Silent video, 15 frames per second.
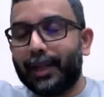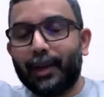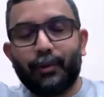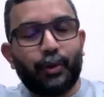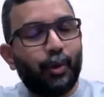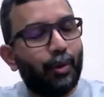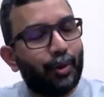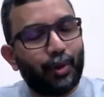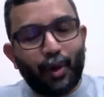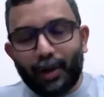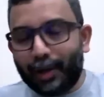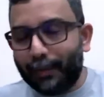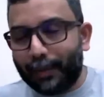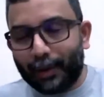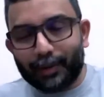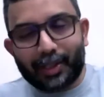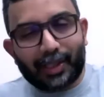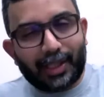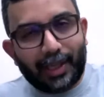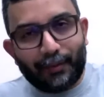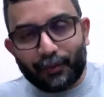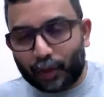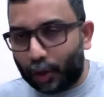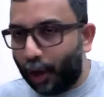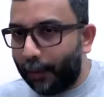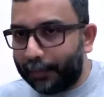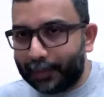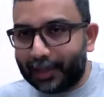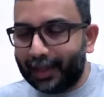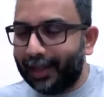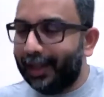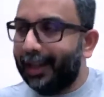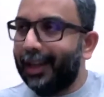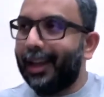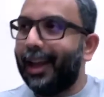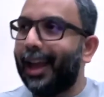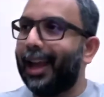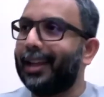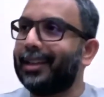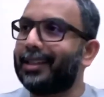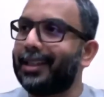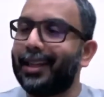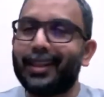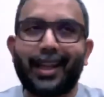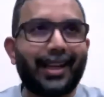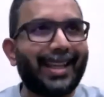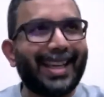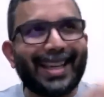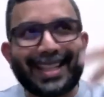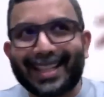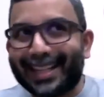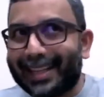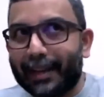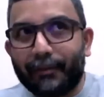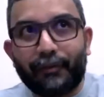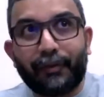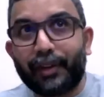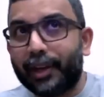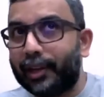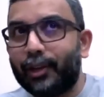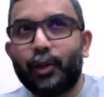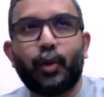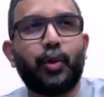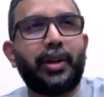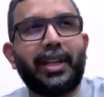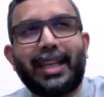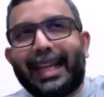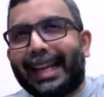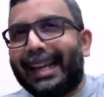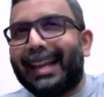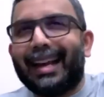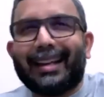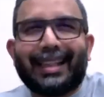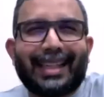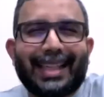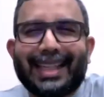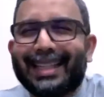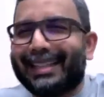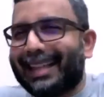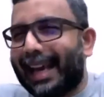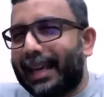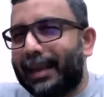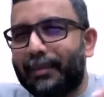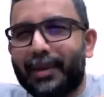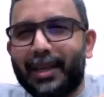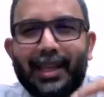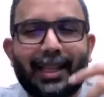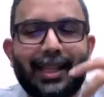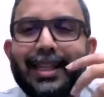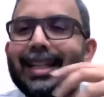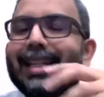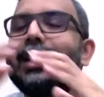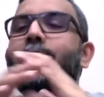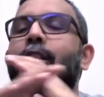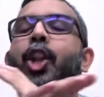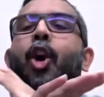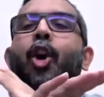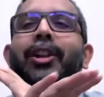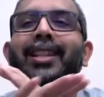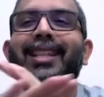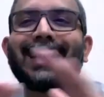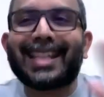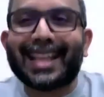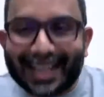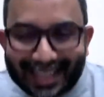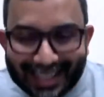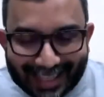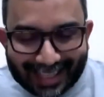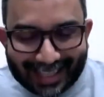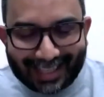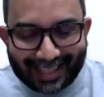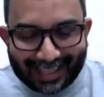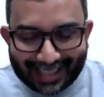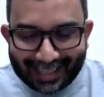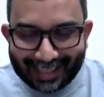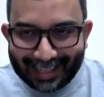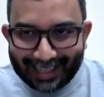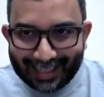Now, don't talk about Steve Jobs and say that he's different, unique, lucky, timing, nonsense.